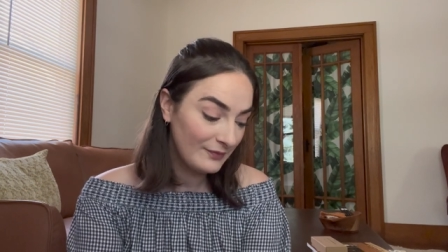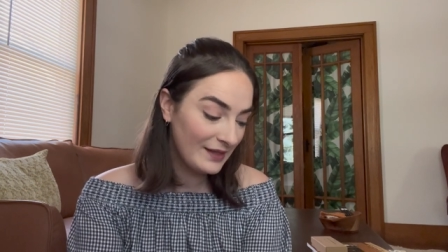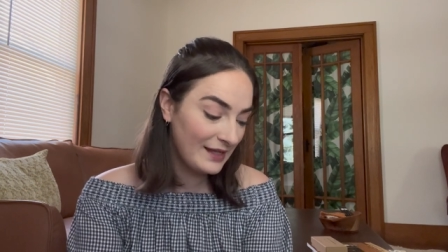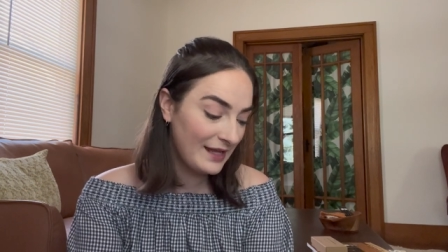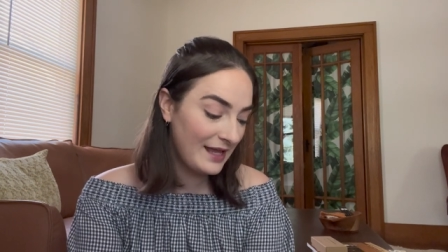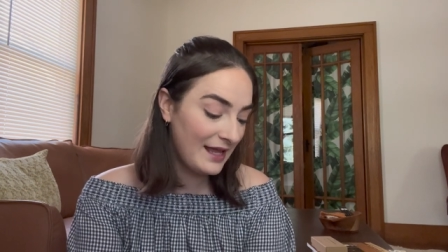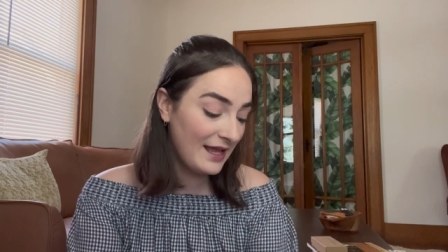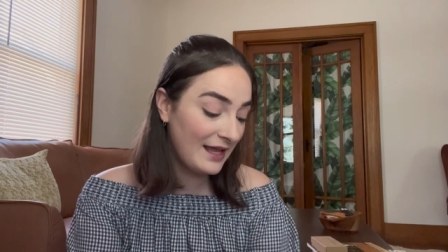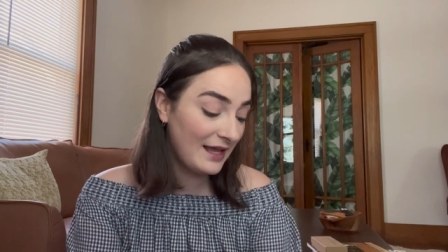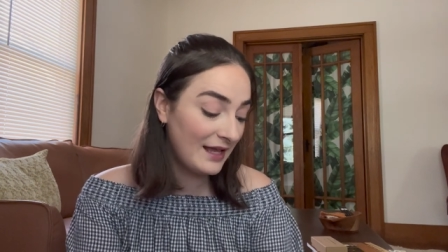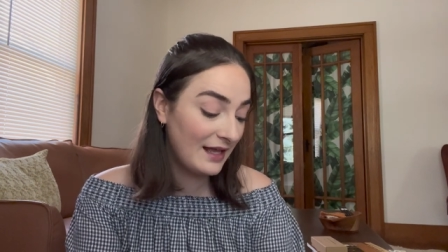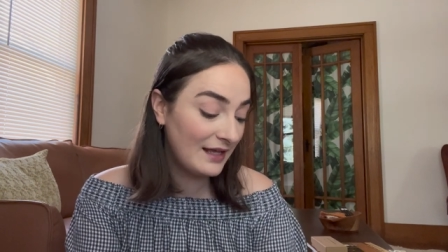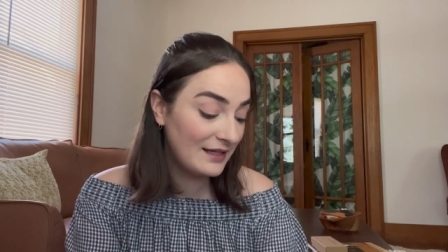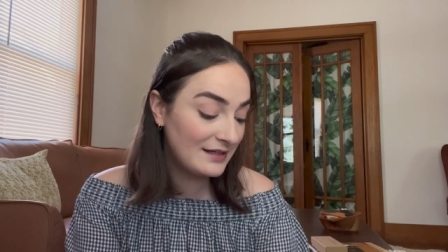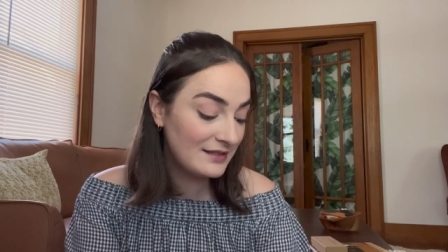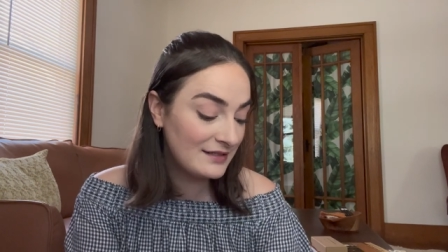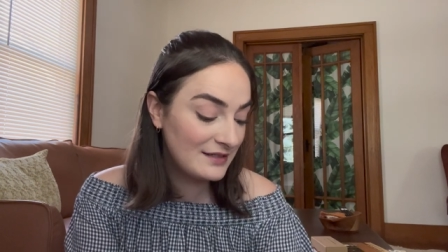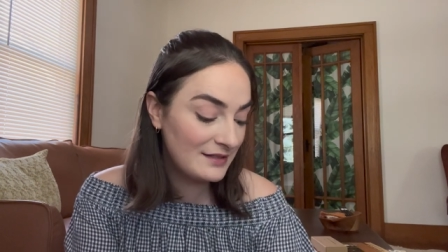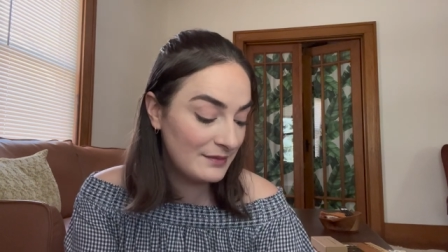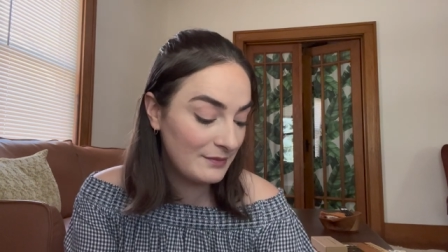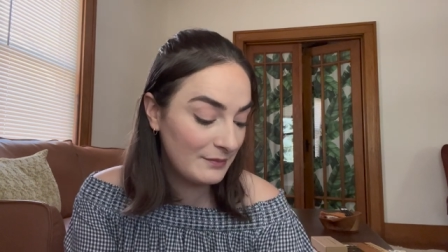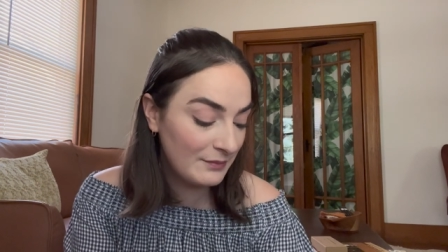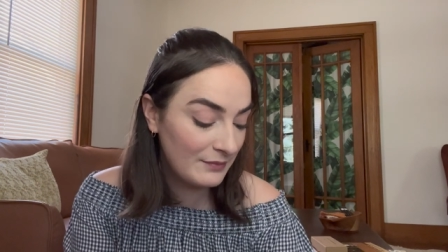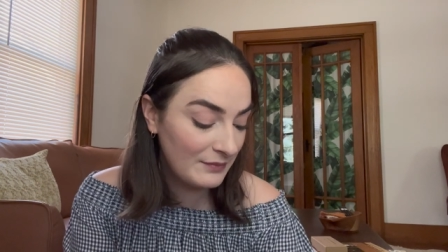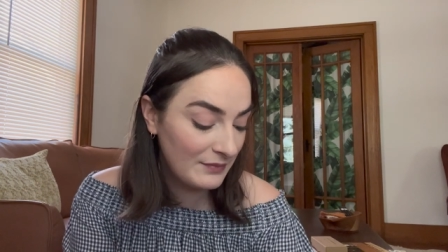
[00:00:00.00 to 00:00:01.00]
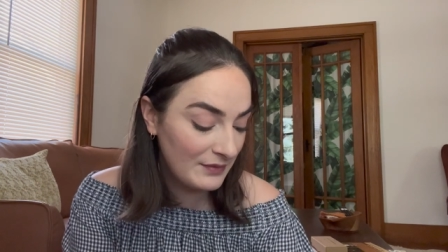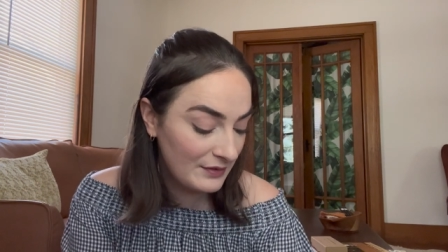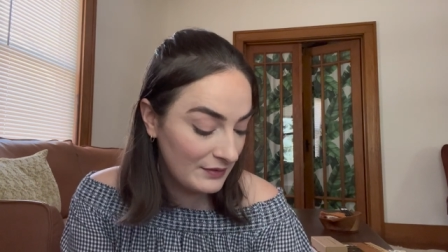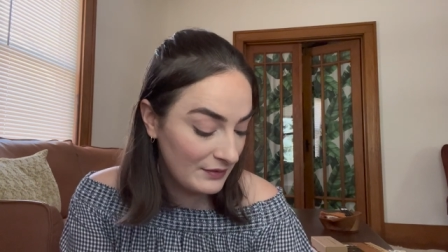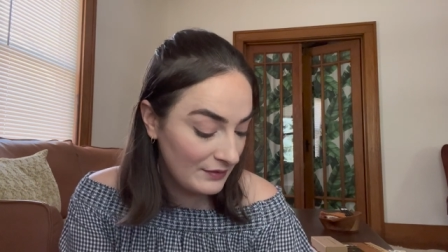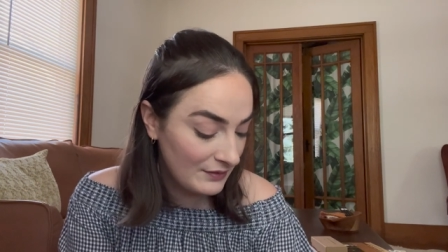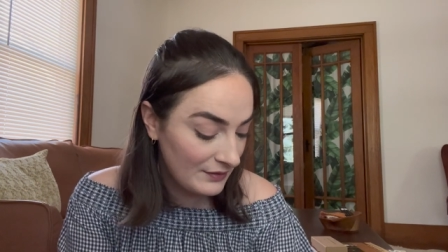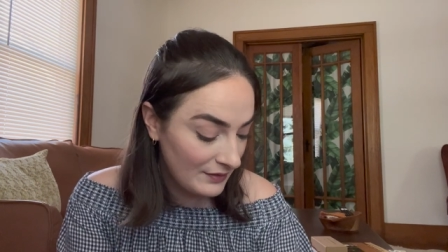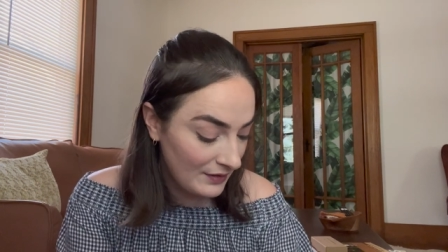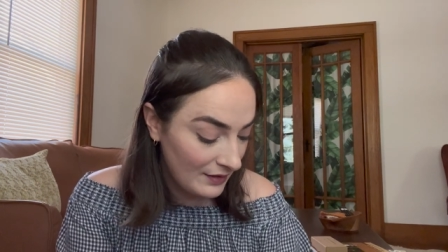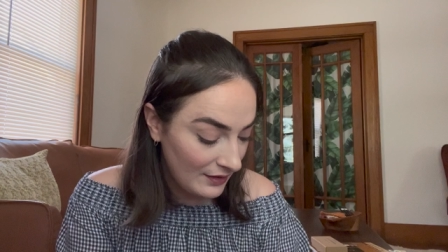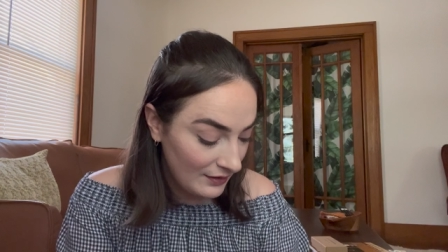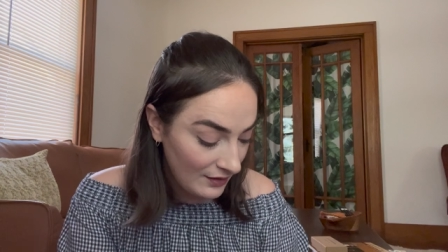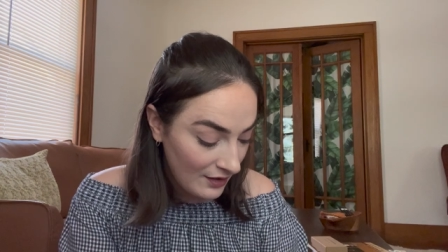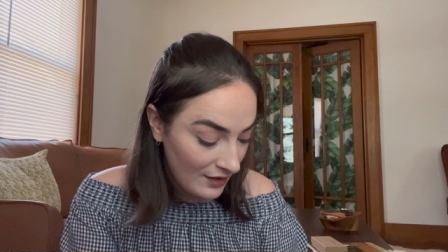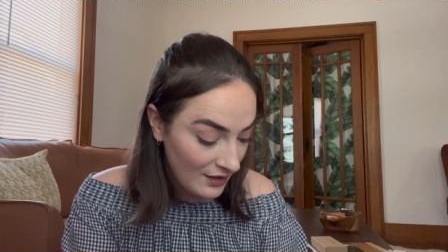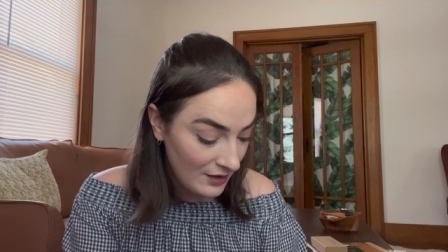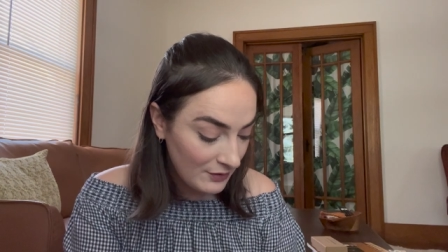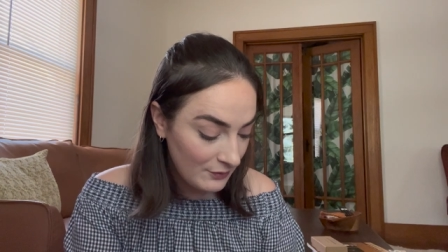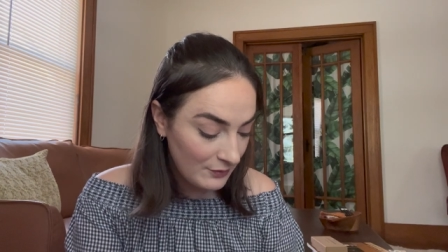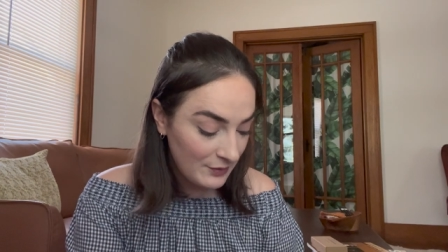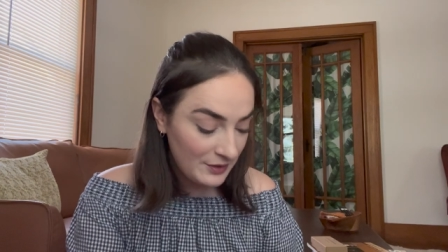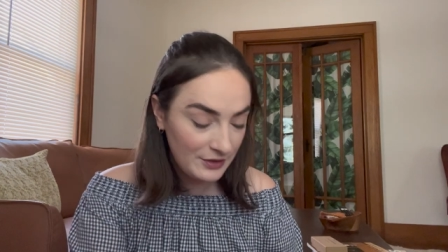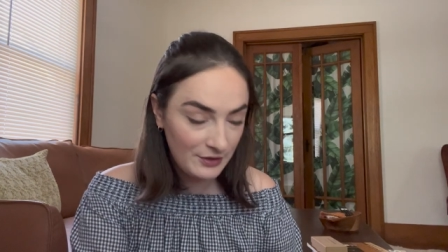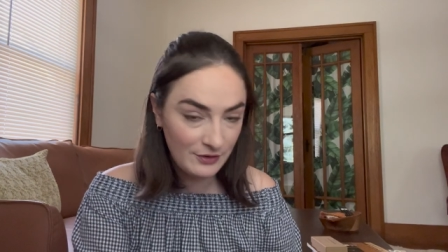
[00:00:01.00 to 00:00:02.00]
And along
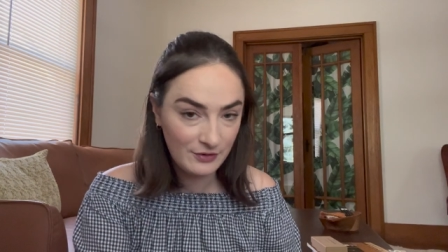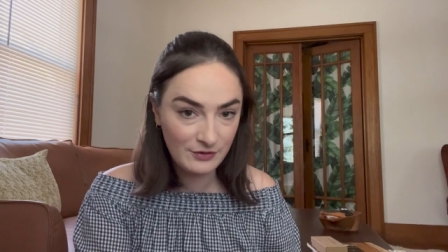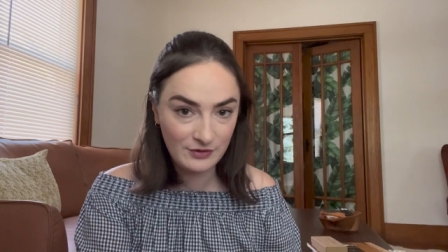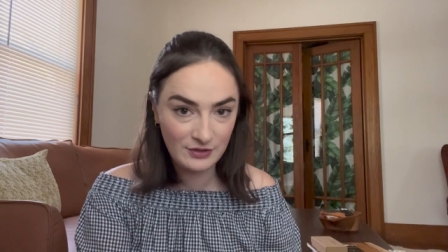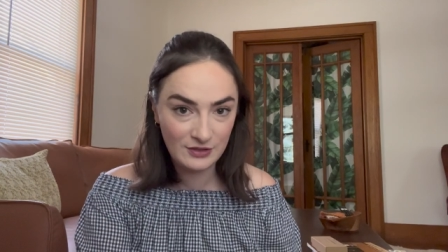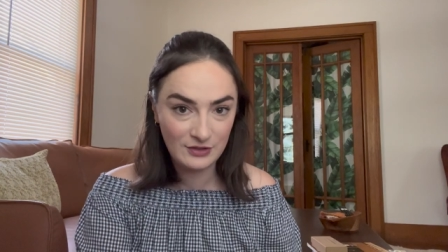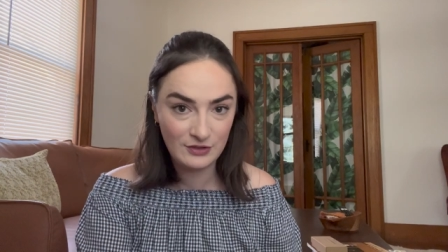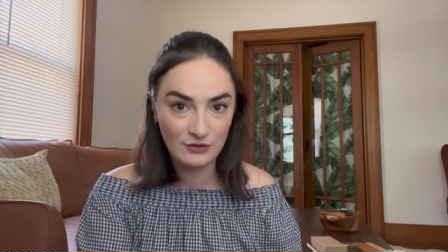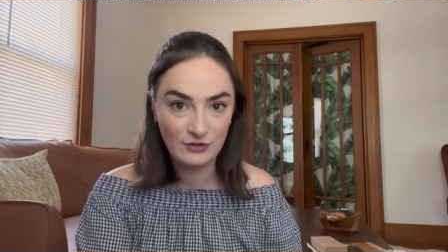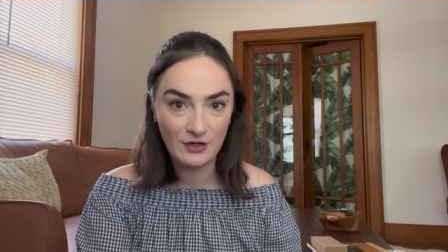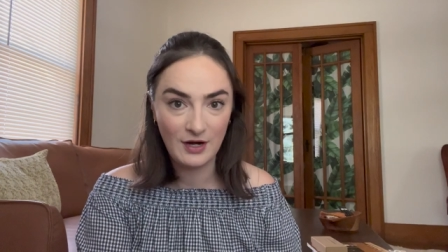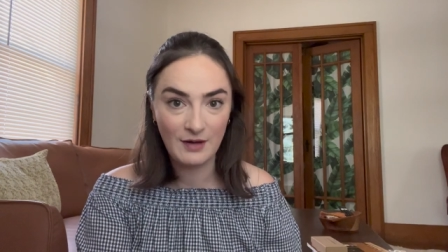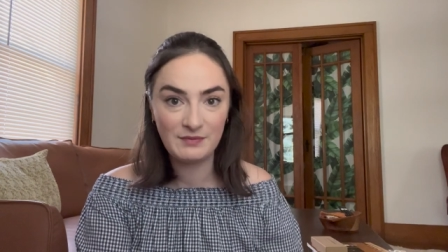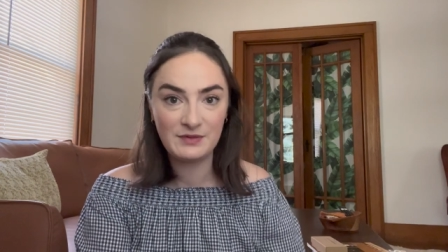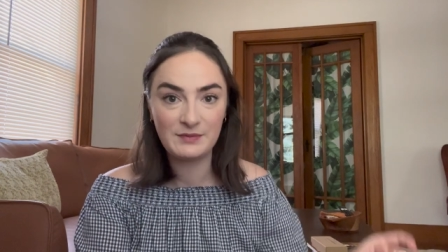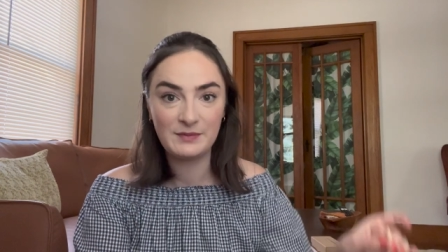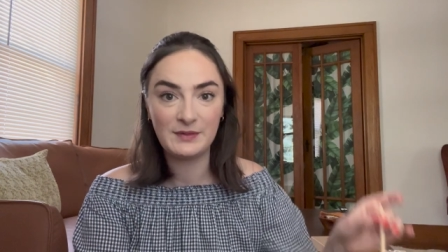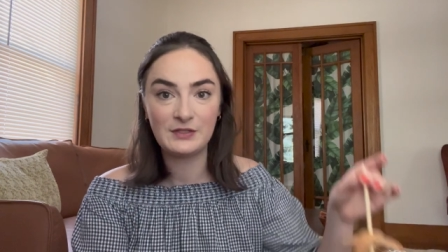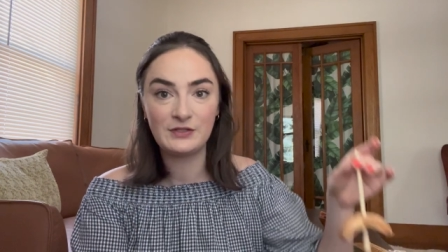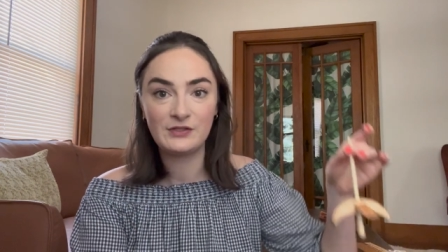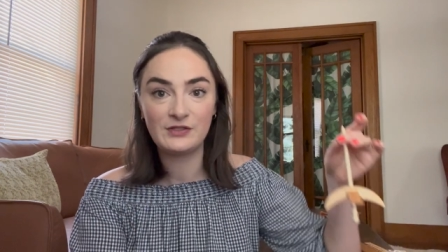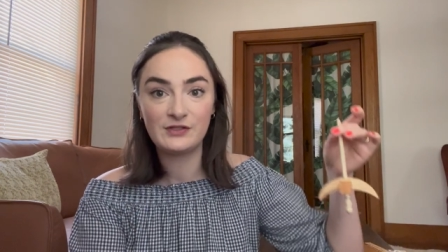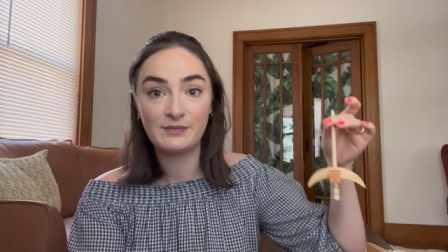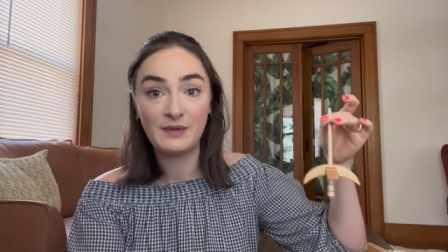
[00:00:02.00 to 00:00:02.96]
with those two drop spindles,